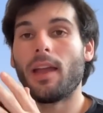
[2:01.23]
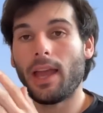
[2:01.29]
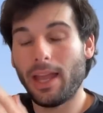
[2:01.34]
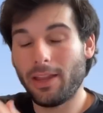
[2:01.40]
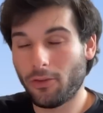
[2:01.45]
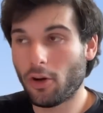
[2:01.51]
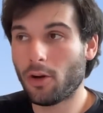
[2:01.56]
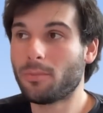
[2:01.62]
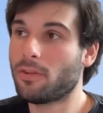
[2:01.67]

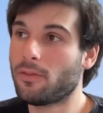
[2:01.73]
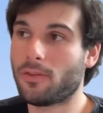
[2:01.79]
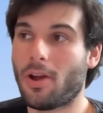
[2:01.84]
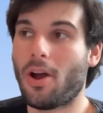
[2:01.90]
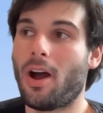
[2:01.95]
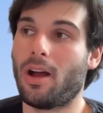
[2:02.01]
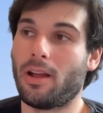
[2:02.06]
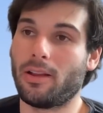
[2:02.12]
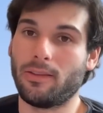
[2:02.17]
In terms of
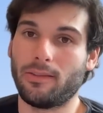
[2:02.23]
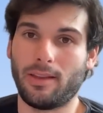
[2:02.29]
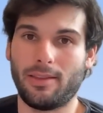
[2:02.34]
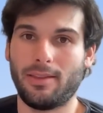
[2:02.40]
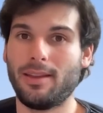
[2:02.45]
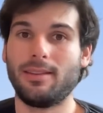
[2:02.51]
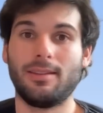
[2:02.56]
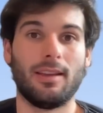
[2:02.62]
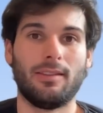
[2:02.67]
cons, I
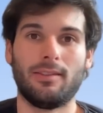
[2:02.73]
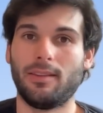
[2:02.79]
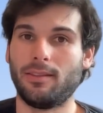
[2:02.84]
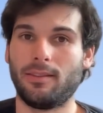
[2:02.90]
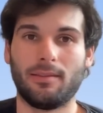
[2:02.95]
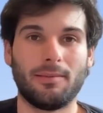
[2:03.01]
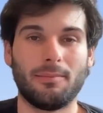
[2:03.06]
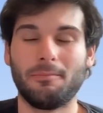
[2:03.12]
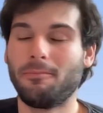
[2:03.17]
think this
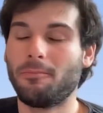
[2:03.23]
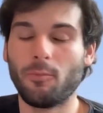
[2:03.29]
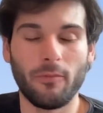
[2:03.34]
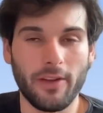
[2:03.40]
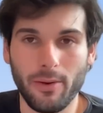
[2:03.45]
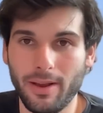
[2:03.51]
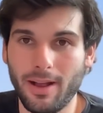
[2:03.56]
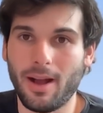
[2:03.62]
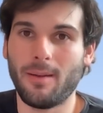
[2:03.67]
is
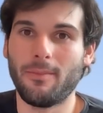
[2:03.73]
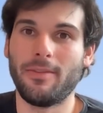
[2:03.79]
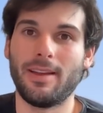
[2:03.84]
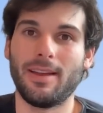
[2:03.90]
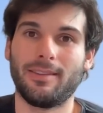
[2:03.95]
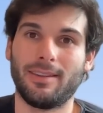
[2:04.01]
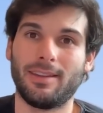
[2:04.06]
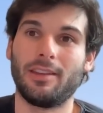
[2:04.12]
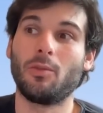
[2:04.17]
very
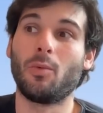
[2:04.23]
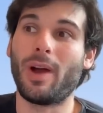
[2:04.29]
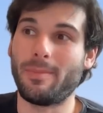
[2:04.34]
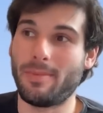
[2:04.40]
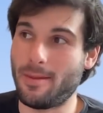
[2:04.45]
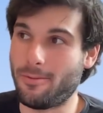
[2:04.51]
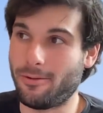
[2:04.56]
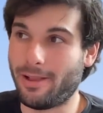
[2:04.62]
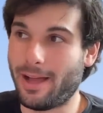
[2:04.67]
obvious and it's why people